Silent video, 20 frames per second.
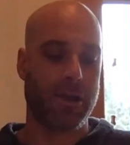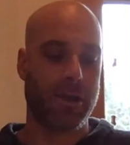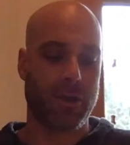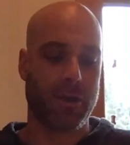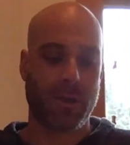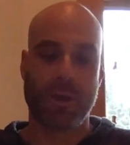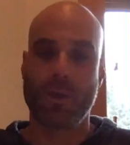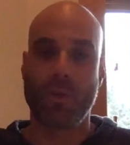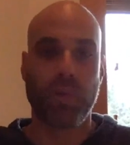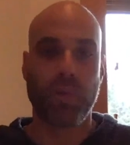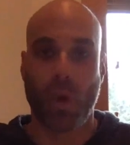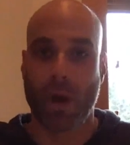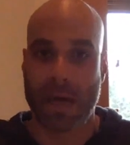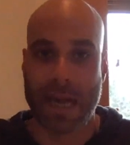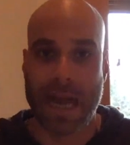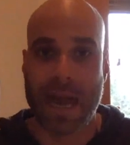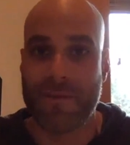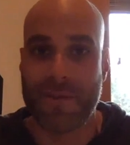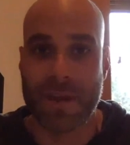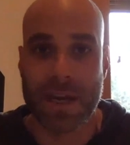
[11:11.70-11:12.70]

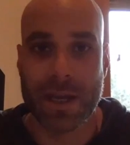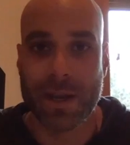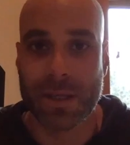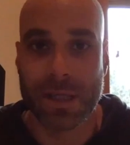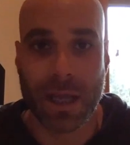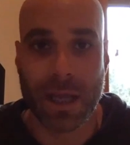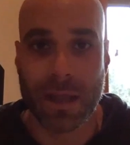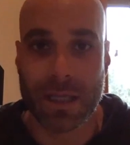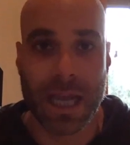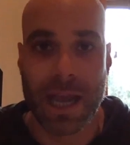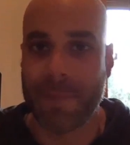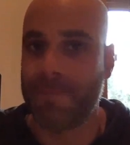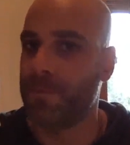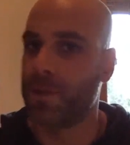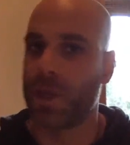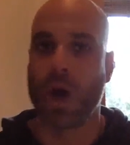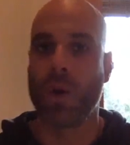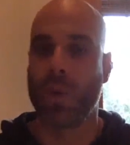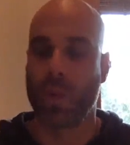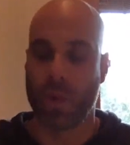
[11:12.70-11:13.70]
Workout videos all the time
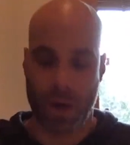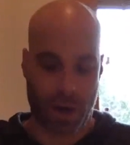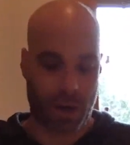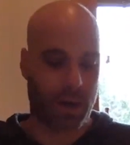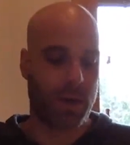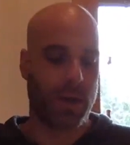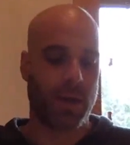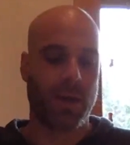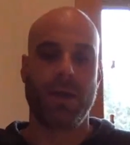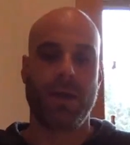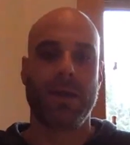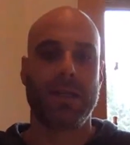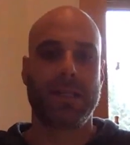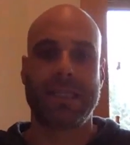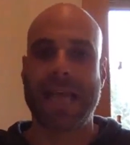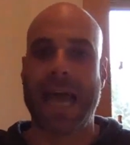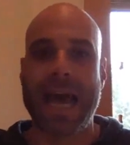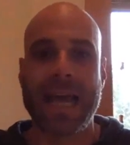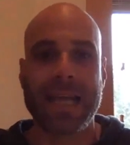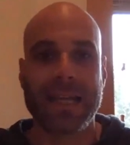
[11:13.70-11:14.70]
don't work.
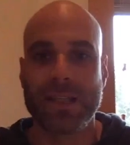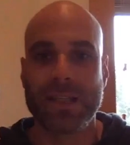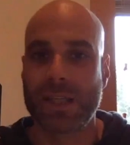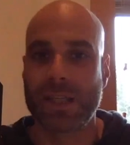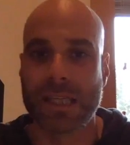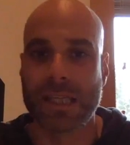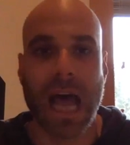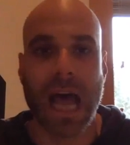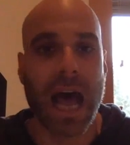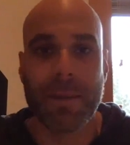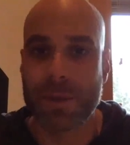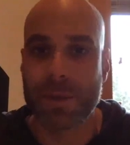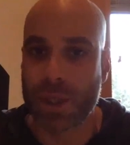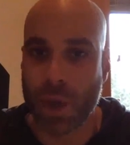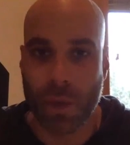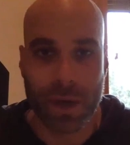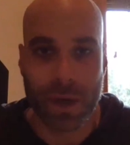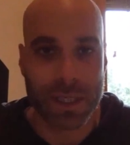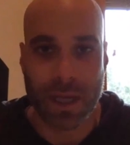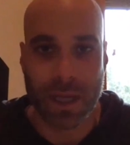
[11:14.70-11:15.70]
Sad sob
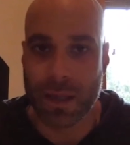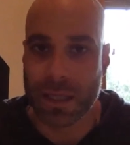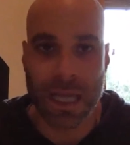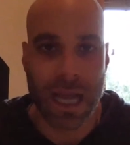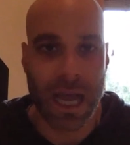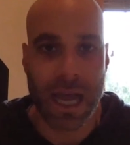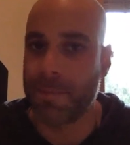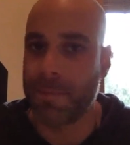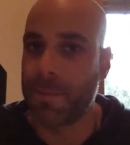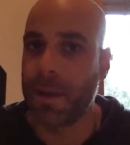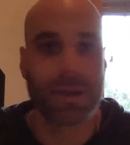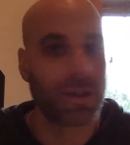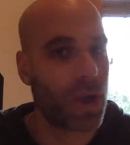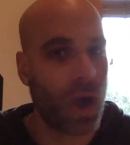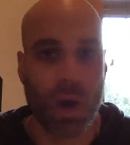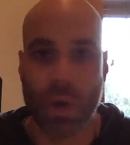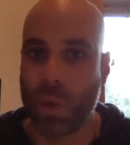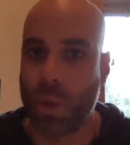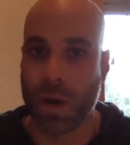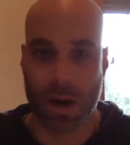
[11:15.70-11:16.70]
stories all the time
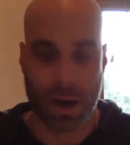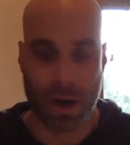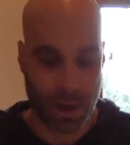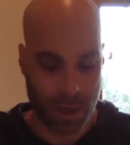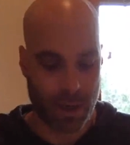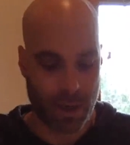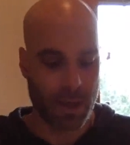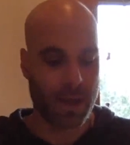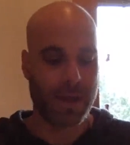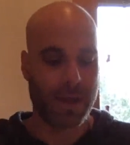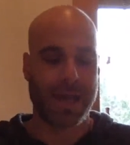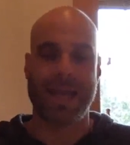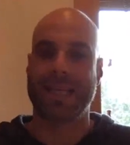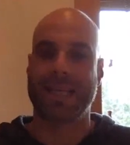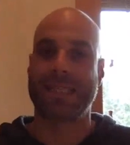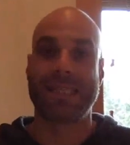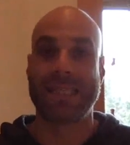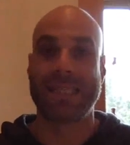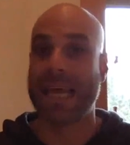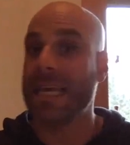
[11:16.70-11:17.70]
don't work.
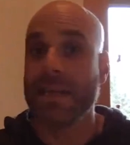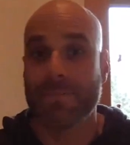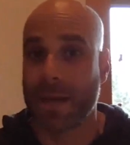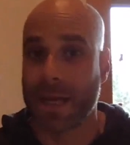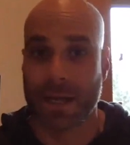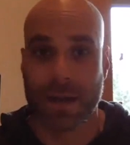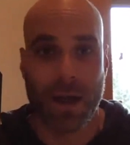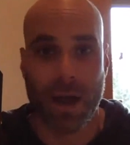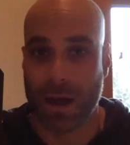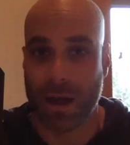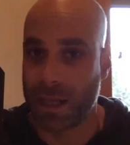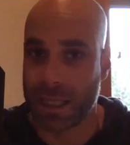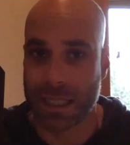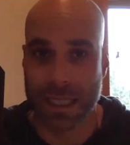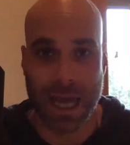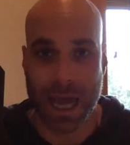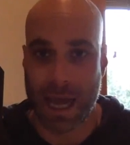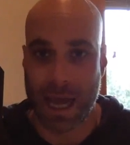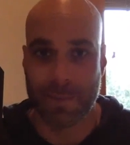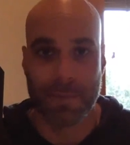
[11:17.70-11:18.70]
Excitement all the
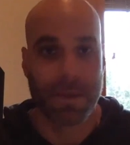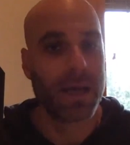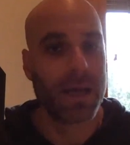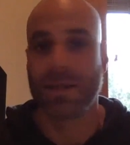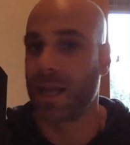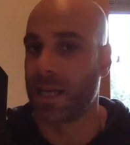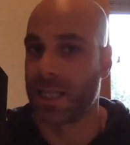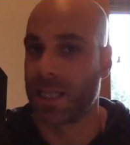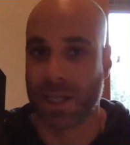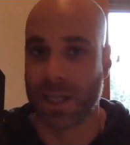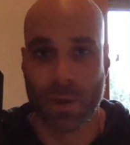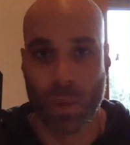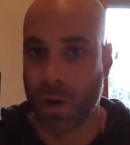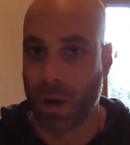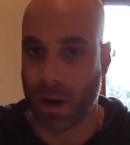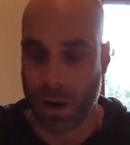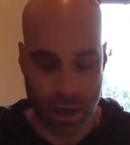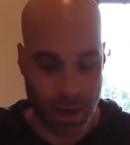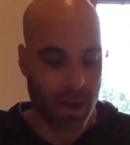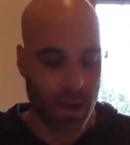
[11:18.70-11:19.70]
time doesn't work.
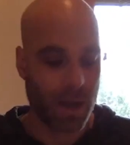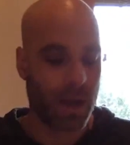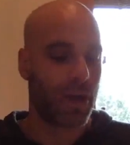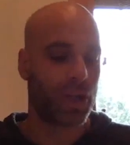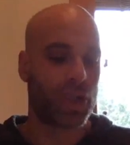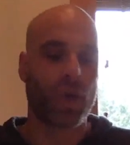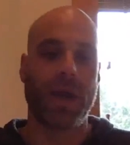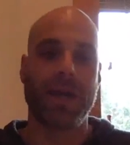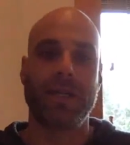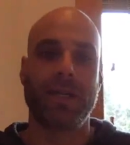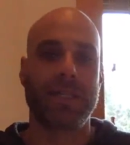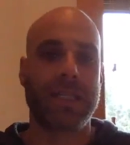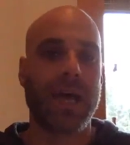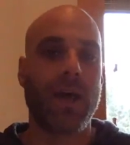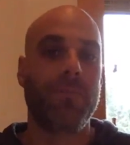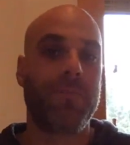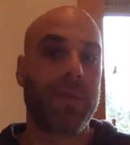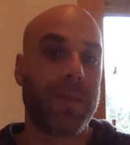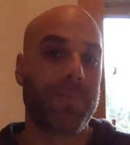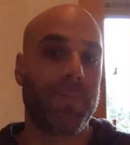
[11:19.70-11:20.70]
Trying to tell
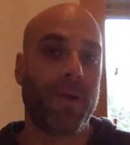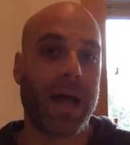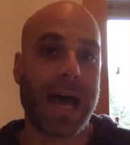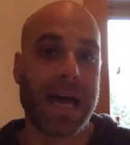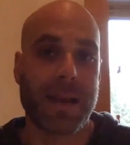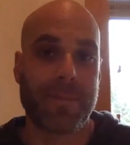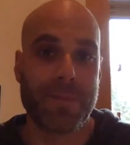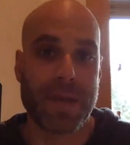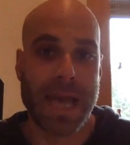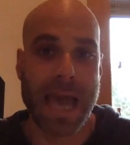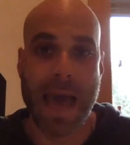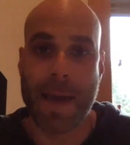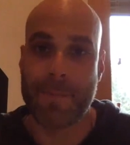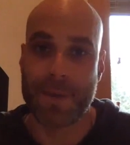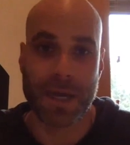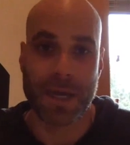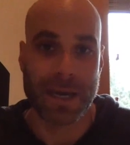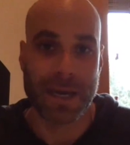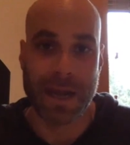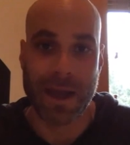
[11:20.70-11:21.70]
people how to be happy
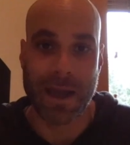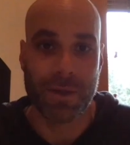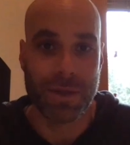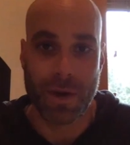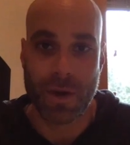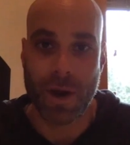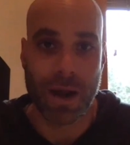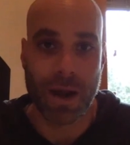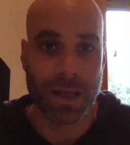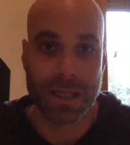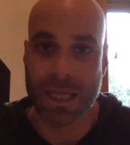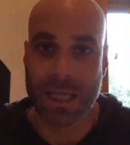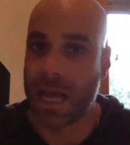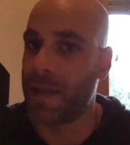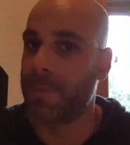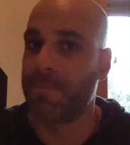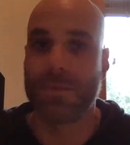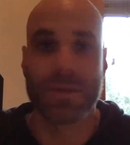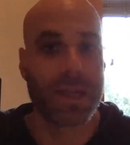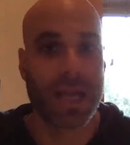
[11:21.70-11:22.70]
and healthier all the
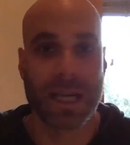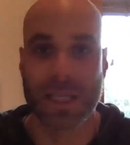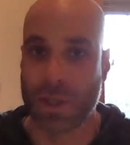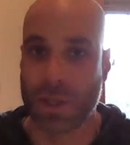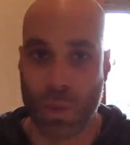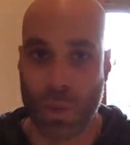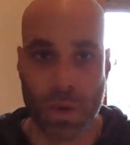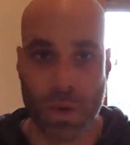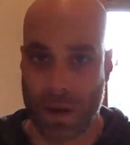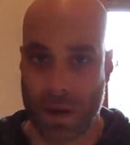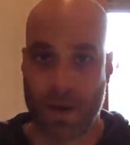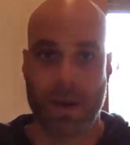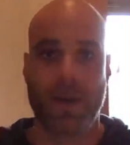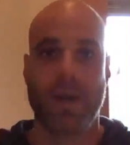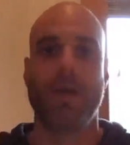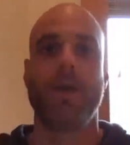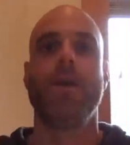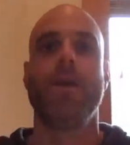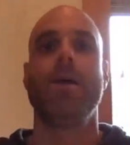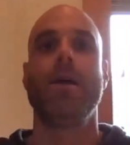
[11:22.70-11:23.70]
time doesn't work.
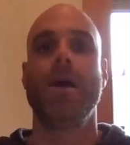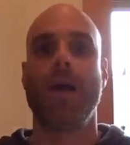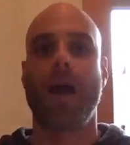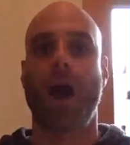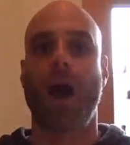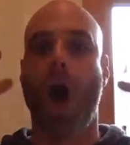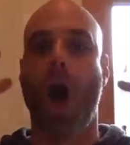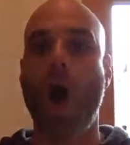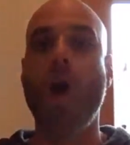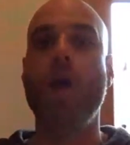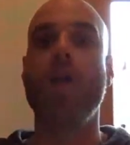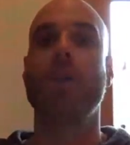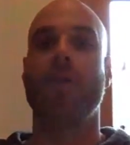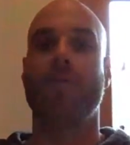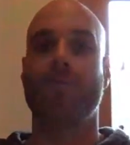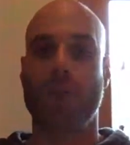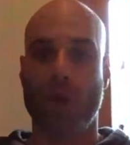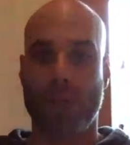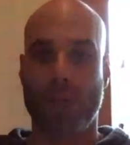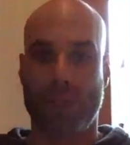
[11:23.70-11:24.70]
All of
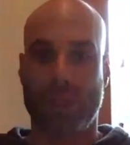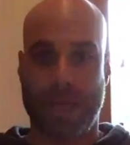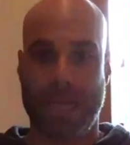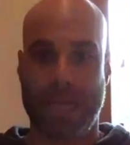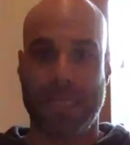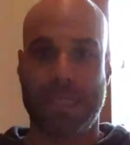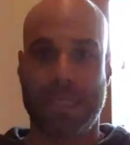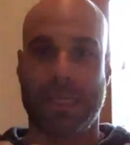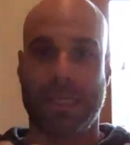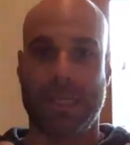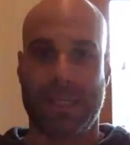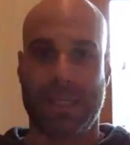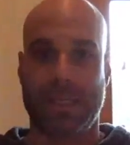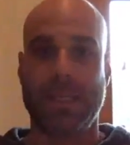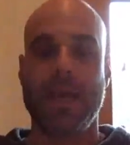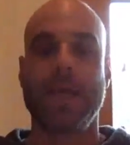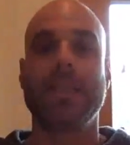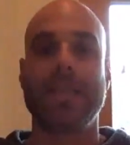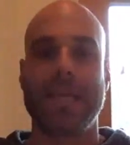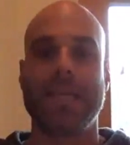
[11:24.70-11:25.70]
those pieces
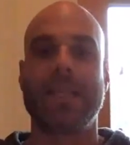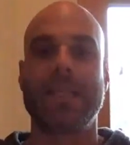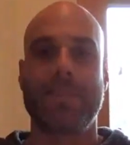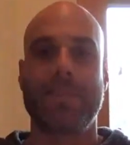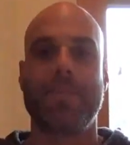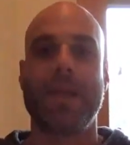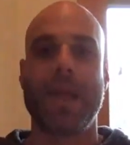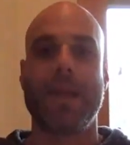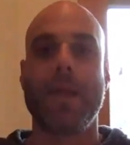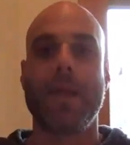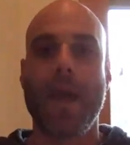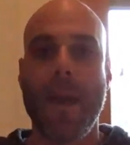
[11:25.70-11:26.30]
need to be